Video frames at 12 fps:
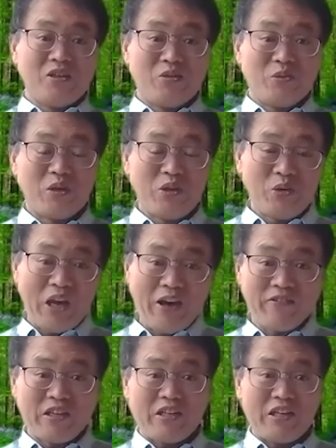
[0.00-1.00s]
when you have
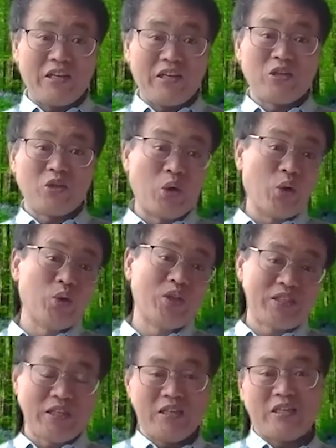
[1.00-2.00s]
the data, you load the
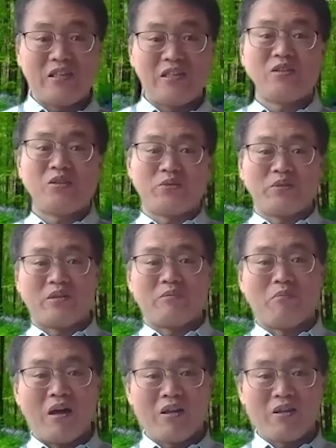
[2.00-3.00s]
data into the
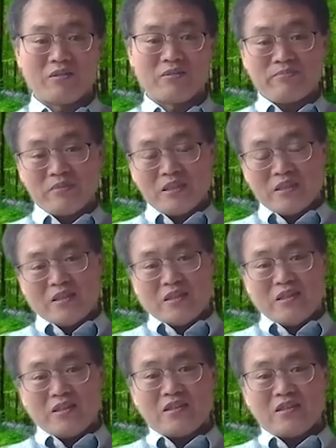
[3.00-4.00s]
model.
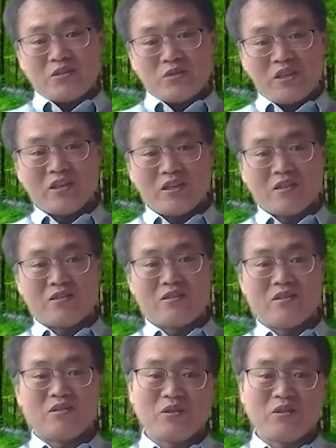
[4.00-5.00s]
You
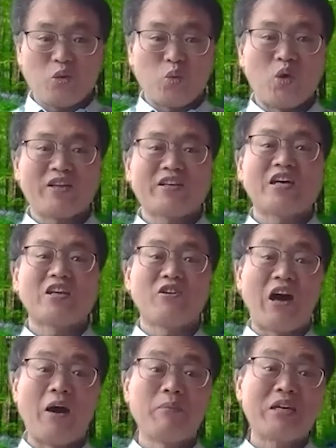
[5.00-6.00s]
tell what kind of
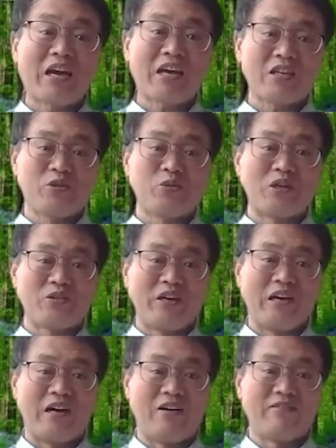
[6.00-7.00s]
object you want to
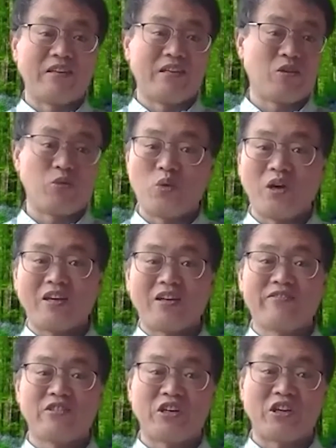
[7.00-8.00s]
have, like what
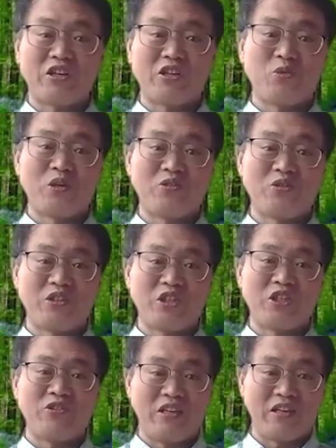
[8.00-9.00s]
kind of target you want to
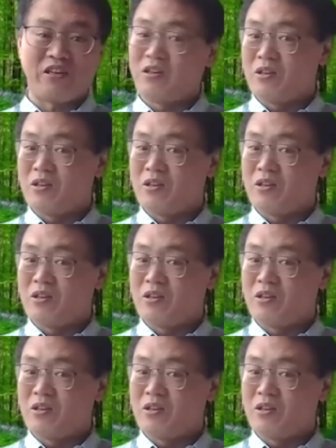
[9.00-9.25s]
achieve, like